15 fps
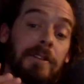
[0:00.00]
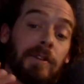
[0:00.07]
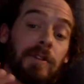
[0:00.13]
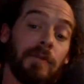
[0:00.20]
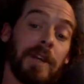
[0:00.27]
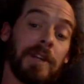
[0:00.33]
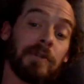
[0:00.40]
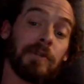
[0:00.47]
So
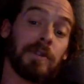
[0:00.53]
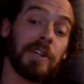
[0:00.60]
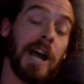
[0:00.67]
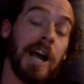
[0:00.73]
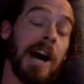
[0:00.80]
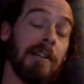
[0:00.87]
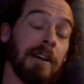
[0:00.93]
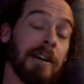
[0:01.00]
if we get to a
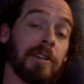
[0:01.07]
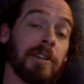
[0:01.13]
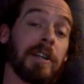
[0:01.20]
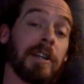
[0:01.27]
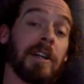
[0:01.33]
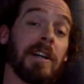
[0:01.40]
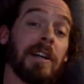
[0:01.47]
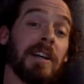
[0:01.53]

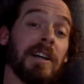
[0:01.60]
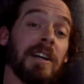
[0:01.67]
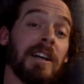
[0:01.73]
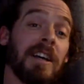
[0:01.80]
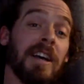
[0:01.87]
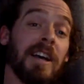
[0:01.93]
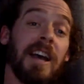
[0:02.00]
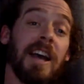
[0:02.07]
challenge,
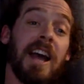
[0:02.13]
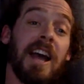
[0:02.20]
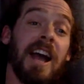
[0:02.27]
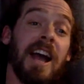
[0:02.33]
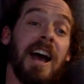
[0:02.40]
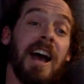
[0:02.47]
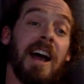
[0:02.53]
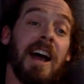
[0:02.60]

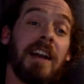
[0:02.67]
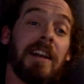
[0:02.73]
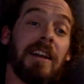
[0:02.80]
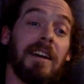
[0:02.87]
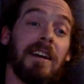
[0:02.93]
and